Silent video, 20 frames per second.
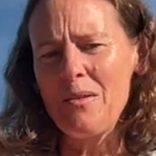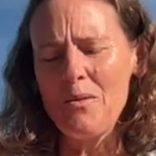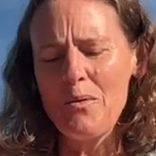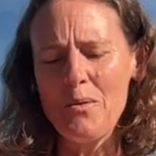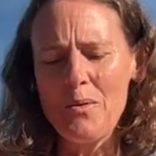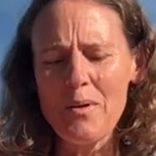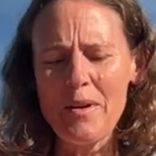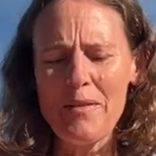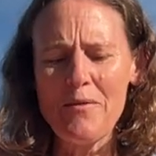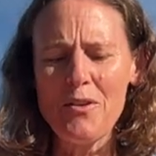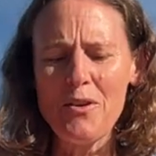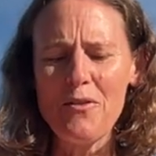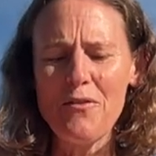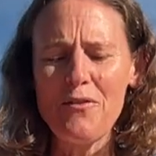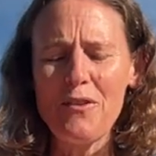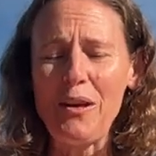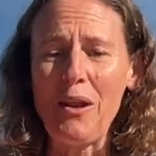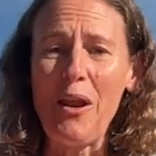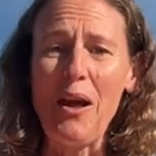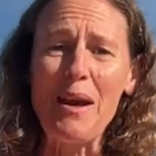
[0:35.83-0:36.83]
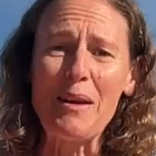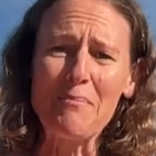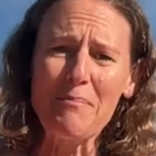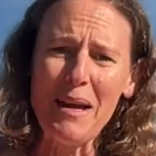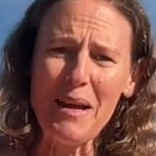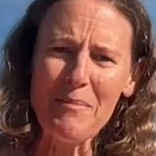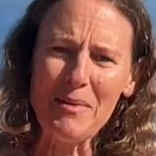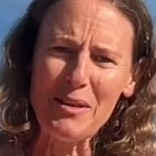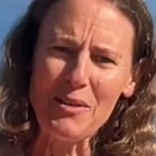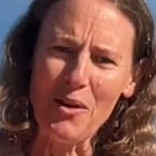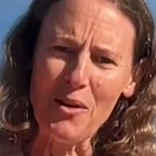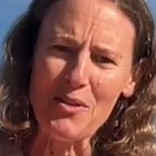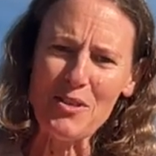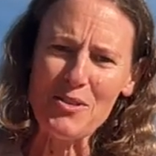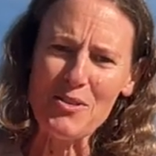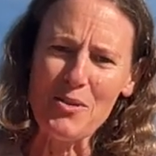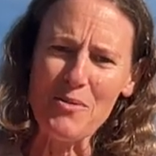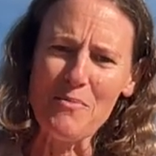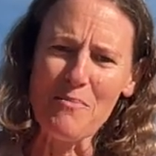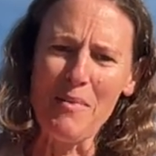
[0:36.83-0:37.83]
wherever you feel like, maybe not the
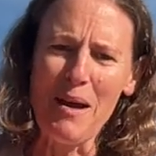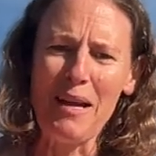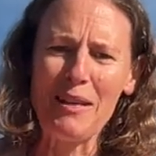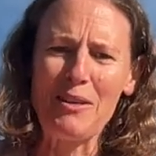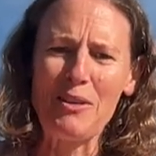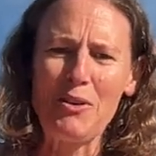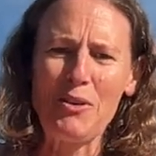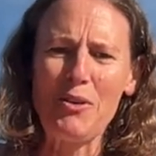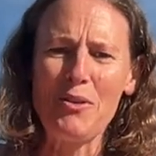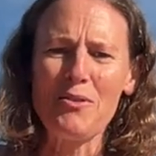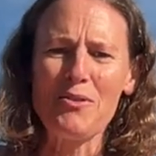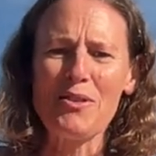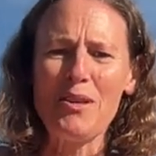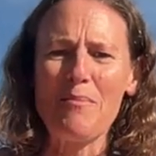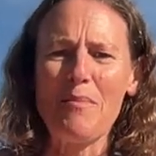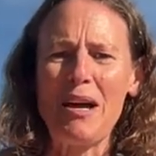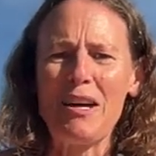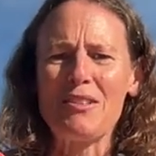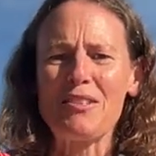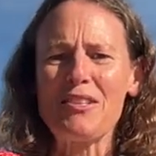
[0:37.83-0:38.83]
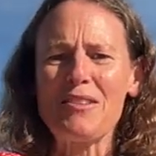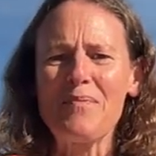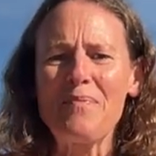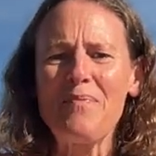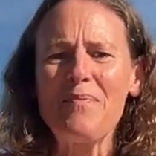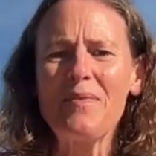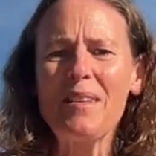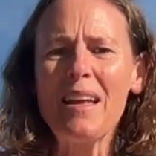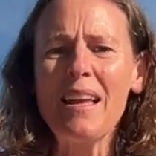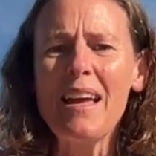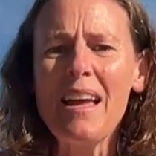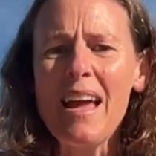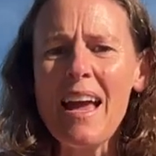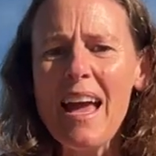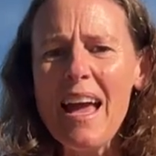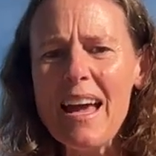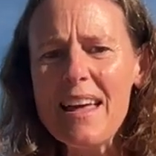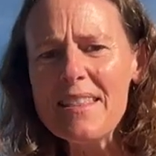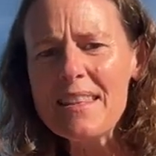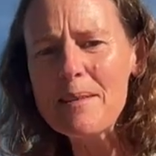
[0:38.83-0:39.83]
supermarket queue so much.
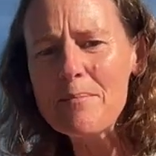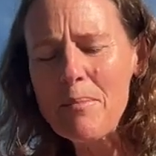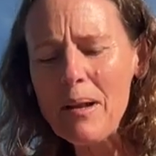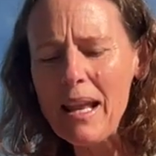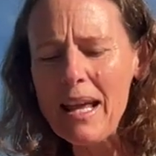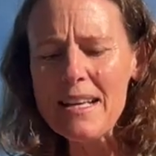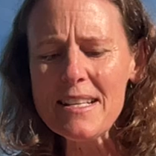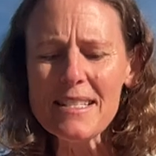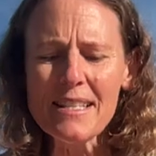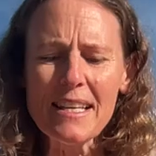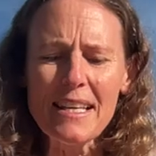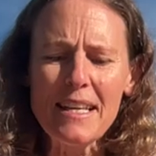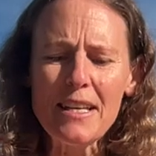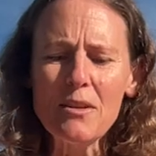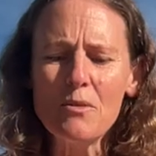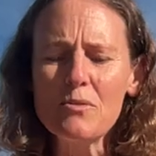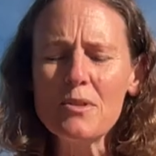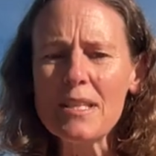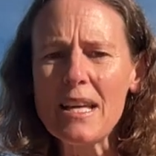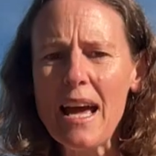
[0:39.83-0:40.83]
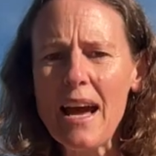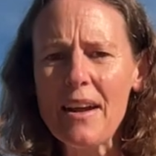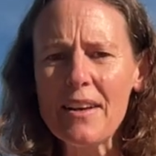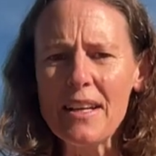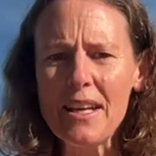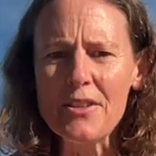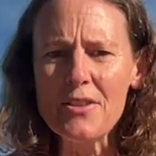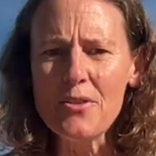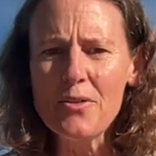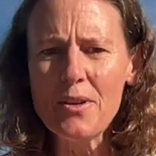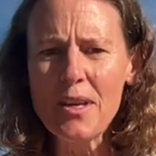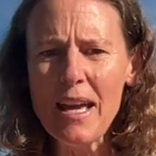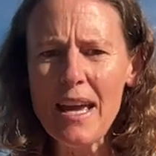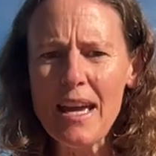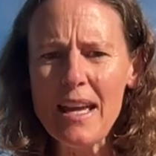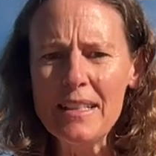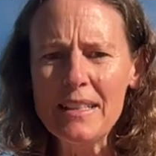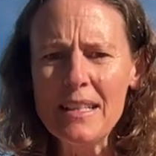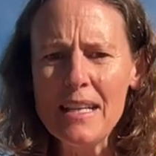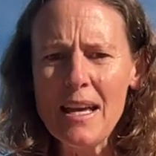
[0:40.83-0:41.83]
And then place the heel down and you
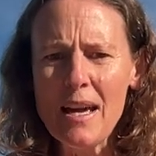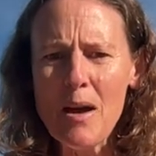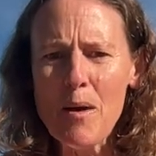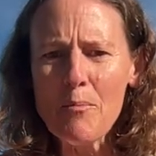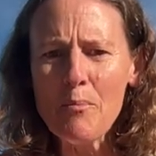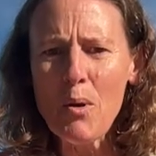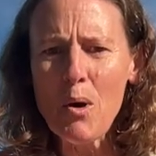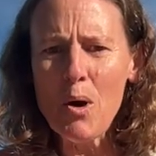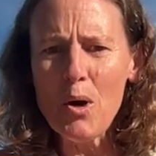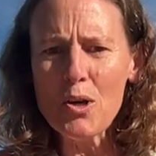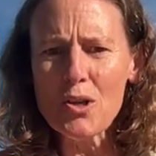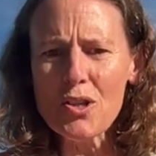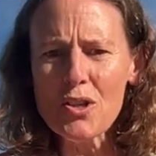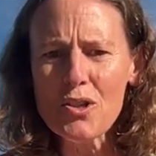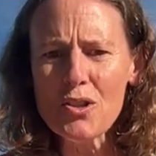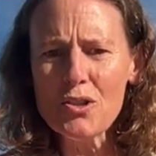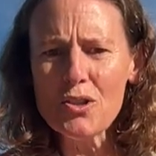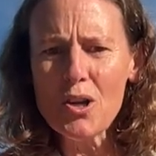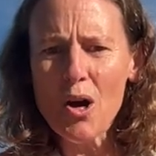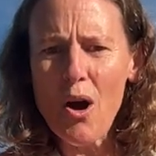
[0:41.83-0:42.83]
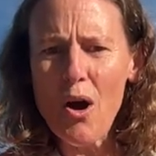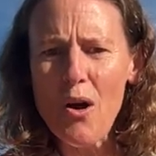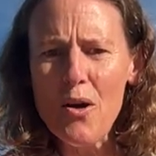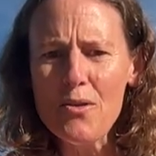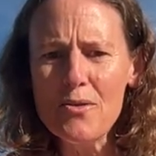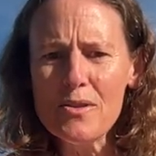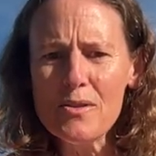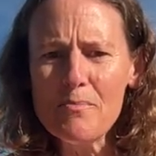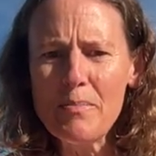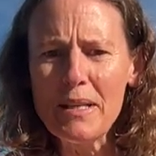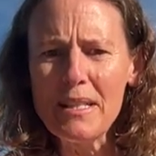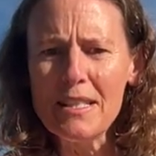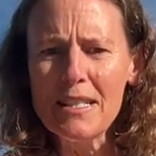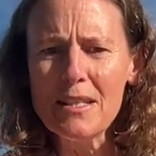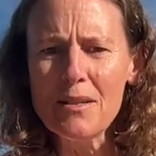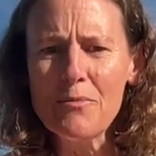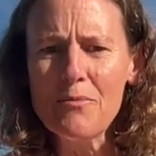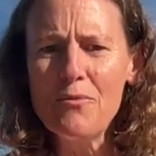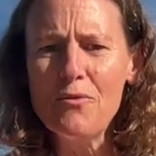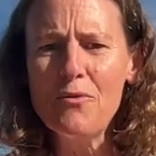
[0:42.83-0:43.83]
can push the toes, bending
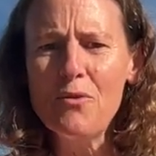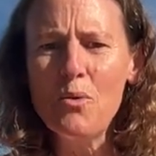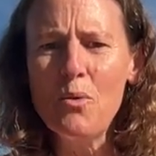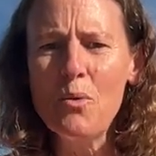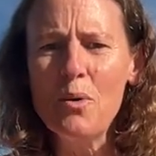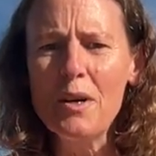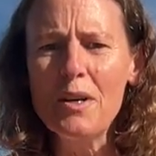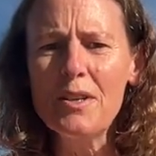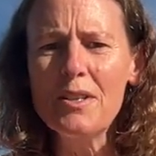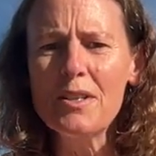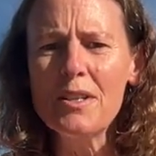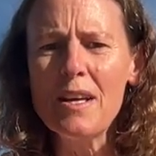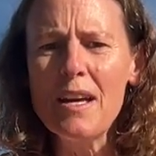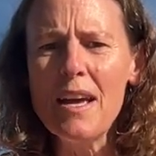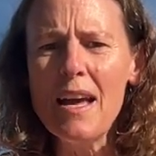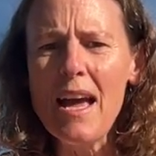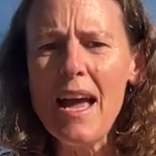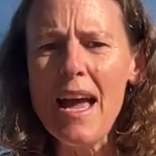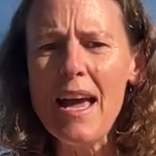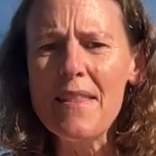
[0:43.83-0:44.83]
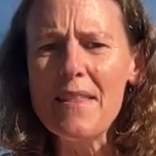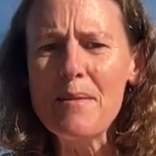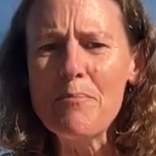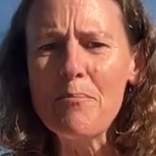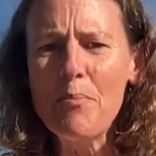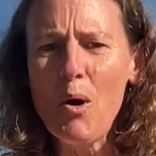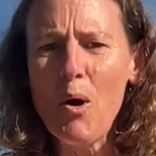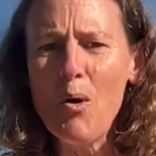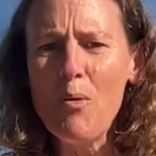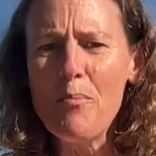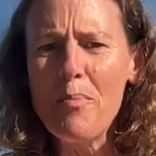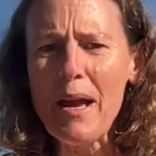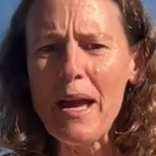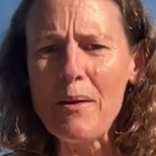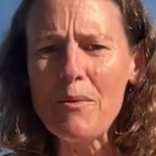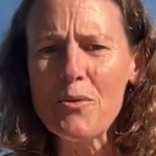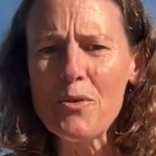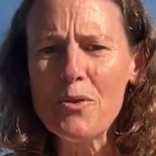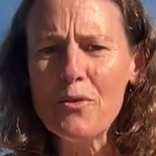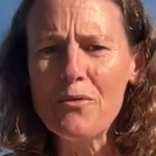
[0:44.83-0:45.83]
them forward, and then pull
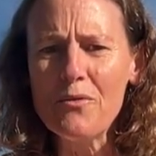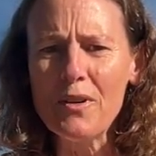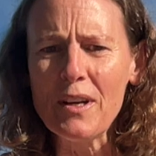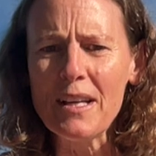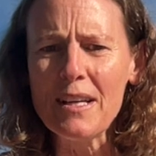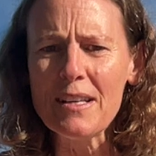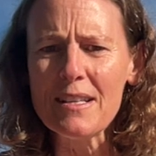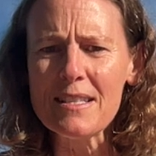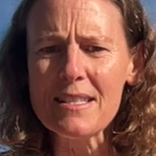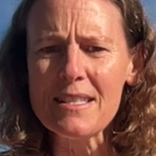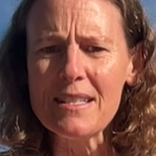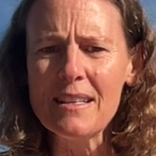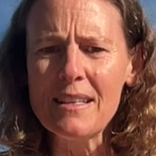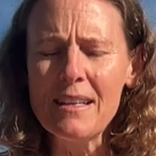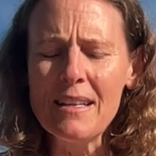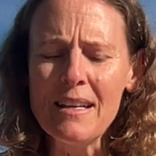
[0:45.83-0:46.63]
back with your fingers